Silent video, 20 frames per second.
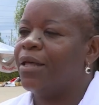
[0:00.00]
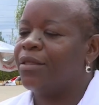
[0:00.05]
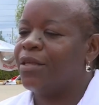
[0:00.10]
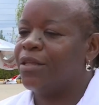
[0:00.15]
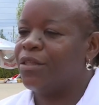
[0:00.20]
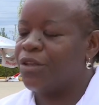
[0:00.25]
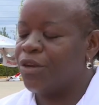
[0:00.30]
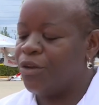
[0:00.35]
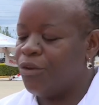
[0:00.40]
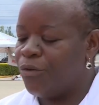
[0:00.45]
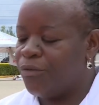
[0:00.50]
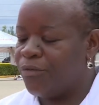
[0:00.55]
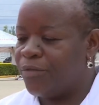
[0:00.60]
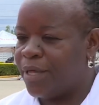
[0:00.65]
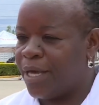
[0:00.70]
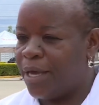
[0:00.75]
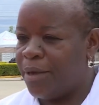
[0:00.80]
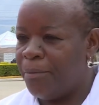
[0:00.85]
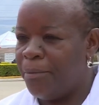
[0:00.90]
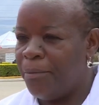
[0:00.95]
The three of
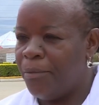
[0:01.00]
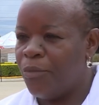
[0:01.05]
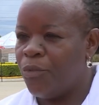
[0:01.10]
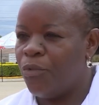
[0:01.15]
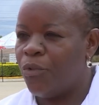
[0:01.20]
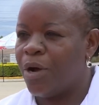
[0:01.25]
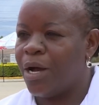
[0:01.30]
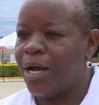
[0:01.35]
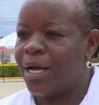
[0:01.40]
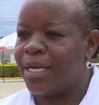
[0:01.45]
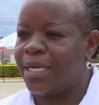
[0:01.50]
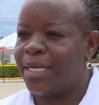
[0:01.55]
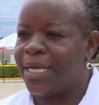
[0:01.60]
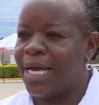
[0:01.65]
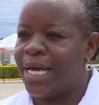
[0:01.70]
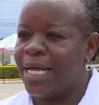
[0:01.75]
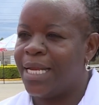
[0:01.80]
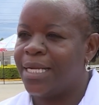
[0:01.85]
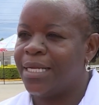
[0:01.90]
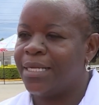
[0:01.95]
them were
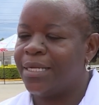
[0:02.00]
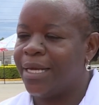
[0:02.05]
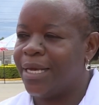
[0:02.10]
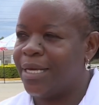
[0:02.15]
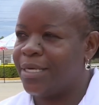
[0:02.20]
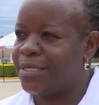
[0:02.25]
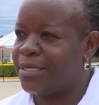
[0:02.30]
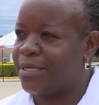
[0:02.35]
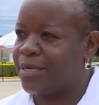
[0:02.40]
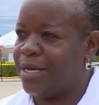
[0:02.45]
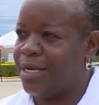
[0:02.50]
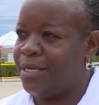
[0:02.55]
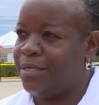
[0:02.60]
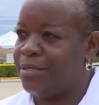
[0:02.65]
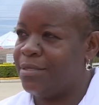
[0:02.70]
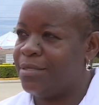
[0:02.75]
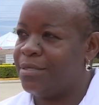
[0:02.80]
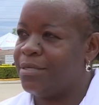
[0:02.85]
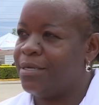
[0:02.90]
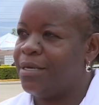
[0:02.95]
done
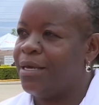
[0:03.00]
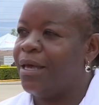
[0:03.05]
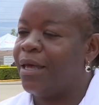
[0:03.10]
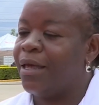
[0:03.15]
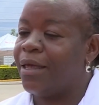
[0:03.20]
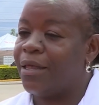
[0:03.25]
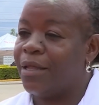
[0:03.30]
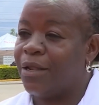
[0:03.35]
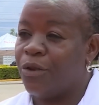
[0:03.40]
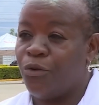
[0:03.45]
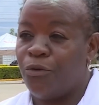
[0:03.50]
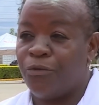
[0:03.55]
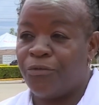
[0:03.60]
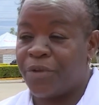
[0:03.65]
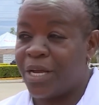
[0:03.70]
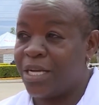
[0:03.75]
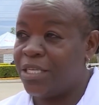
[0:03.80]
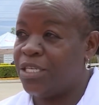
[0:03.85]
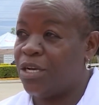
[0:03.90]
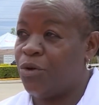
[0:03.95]
x-rays and no
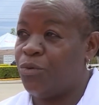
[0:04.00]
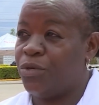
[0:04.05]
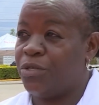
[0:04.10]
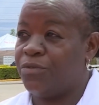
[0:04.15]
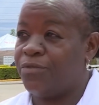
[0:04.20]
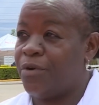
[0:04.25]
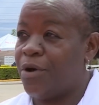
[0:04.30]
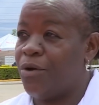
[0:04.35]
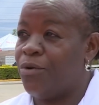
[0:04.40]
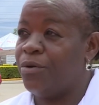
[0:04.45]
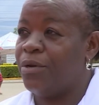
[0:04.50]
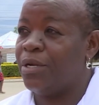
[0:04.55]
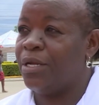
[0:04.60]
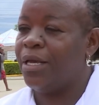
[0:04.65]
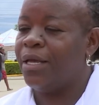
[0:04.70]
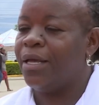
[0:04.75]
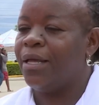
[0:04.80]
fracture was found.